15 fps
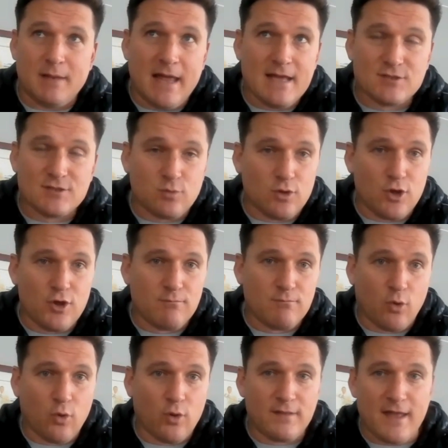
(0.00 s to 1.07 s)
Players will earn
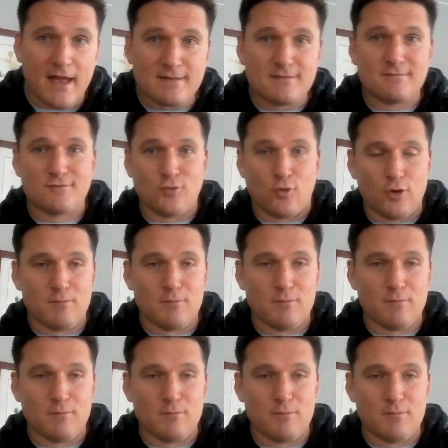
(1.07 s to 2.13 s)
more in that
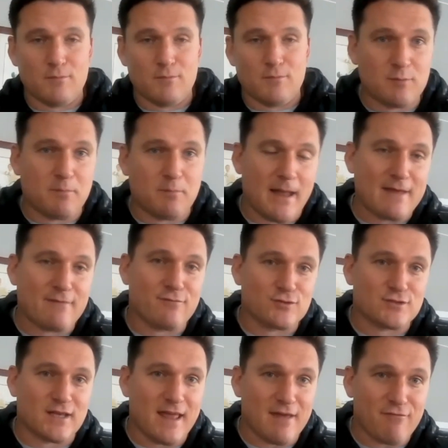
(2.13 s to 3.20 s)
tournament than they probably would playing
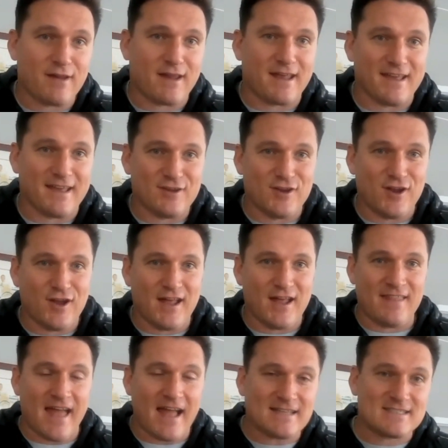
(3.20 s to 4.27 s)
for South Africa.
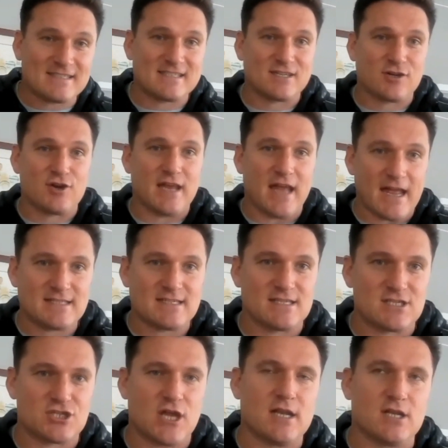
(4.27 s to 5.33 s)
And that creates
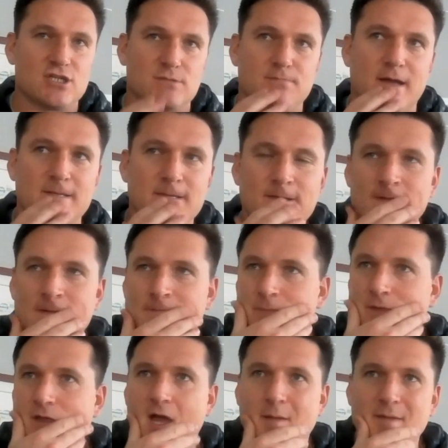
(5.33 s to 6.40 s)
its challenge. But
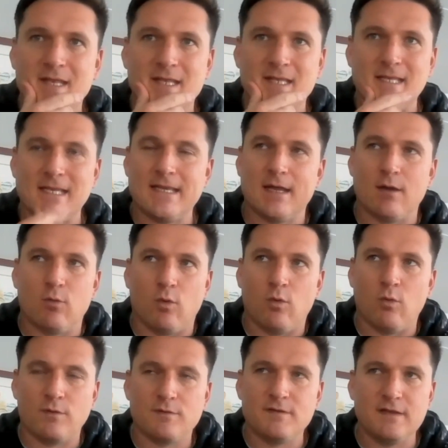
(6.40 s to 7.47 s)
I mean,
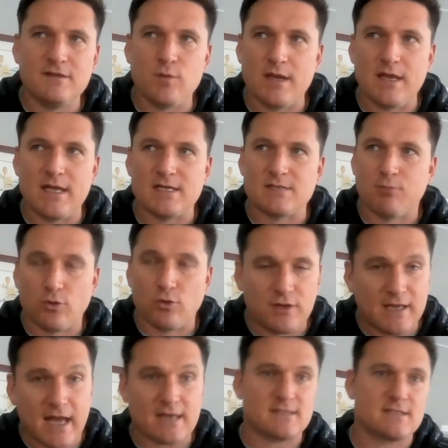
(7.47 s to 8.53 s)
T20 has brought
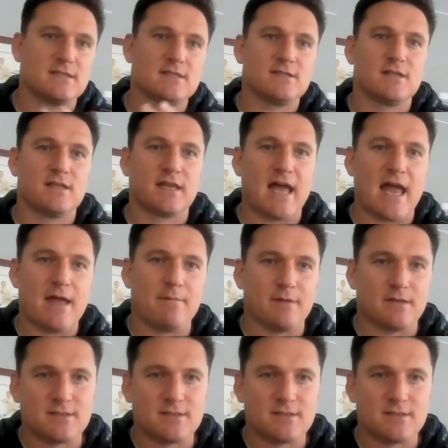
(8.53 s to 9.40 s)
youngsters into the game.